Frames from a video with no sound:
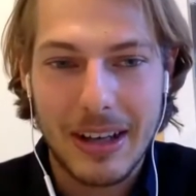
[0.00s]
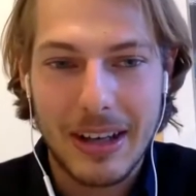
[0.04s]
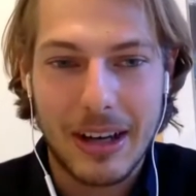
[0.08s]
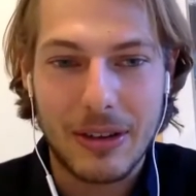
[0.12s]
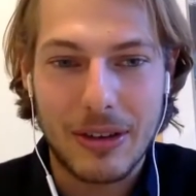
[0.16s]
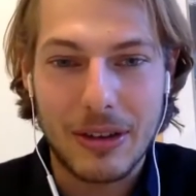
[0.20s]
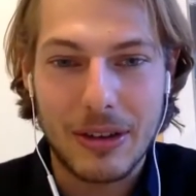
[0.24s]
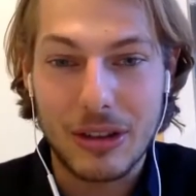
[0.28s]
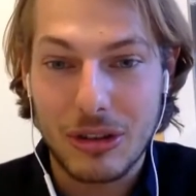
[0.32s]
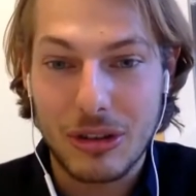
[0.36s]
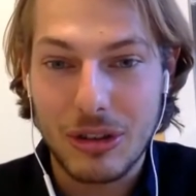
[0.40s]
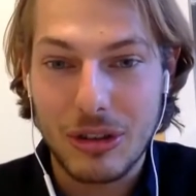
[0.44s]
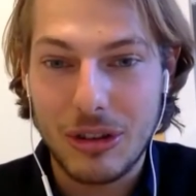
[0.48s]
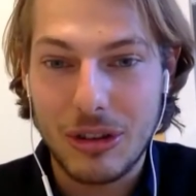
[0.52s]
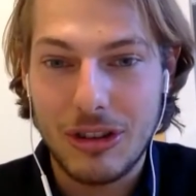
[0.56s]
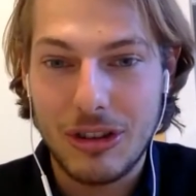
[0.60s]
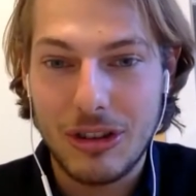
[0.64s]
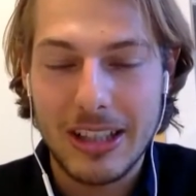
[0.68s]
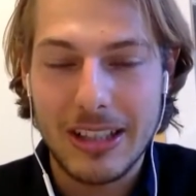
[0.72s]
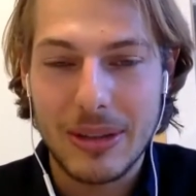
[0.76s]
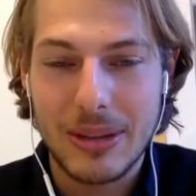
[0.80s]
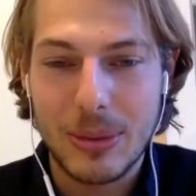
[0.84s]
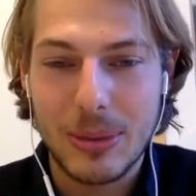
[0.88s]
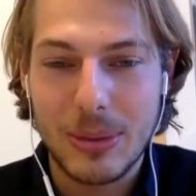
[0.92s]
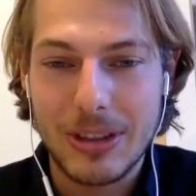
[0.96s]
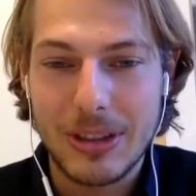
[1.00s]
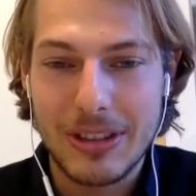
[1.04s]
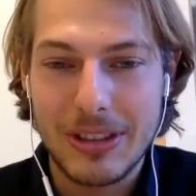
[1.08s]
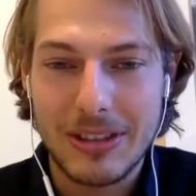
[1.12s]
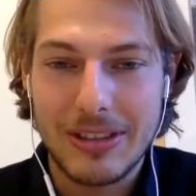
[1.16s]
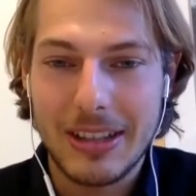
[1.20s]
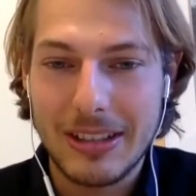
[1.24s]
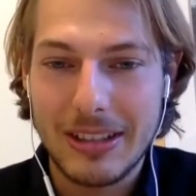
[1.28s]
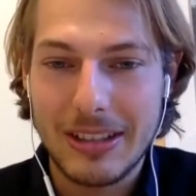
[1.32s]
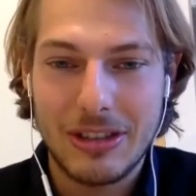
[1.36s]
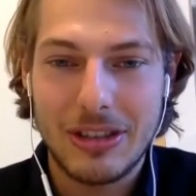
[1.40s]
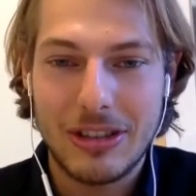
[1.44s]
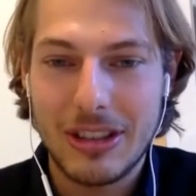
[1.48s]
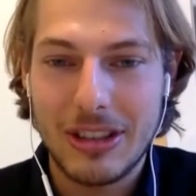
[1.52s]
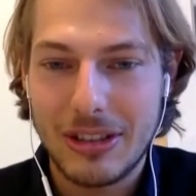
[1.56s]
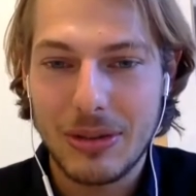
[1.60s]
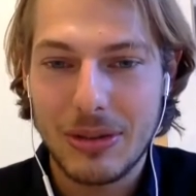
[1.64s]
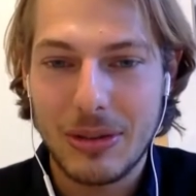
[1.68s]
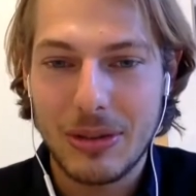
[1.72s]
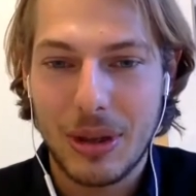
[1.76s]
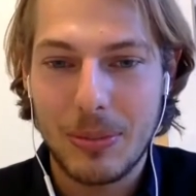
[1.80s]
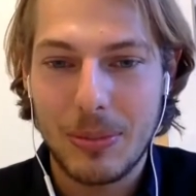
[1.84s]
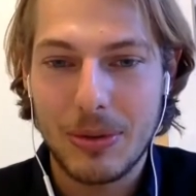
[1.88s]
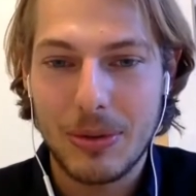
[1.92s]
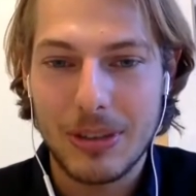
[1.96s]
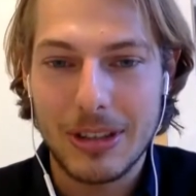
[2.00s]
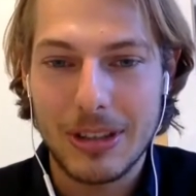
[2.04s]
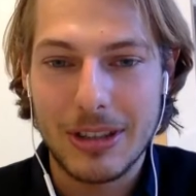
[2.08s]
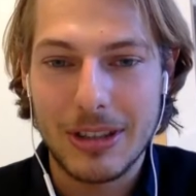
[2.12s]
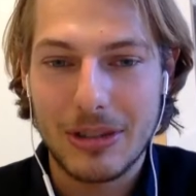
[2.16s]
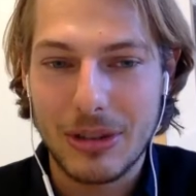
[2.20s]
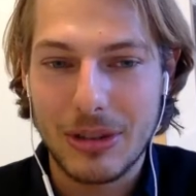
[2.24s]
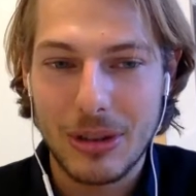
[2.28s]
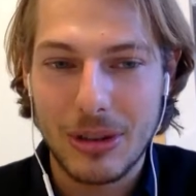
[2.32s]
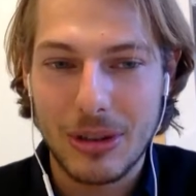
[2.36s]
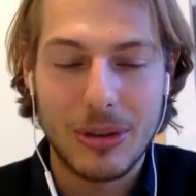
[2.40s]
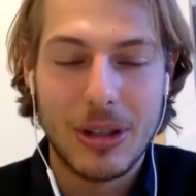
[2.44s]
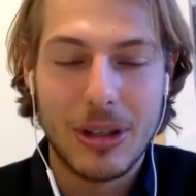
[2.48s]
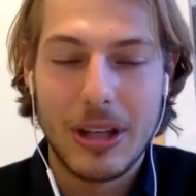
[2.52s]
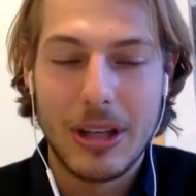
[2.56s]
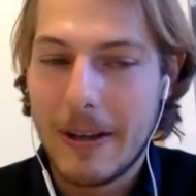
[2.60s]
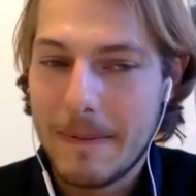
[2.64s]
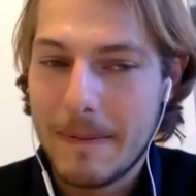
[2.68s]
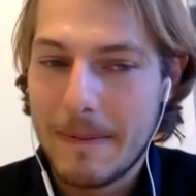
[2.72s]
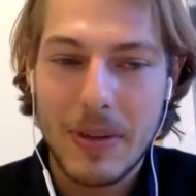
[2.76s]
are associated with the tendency to operate. So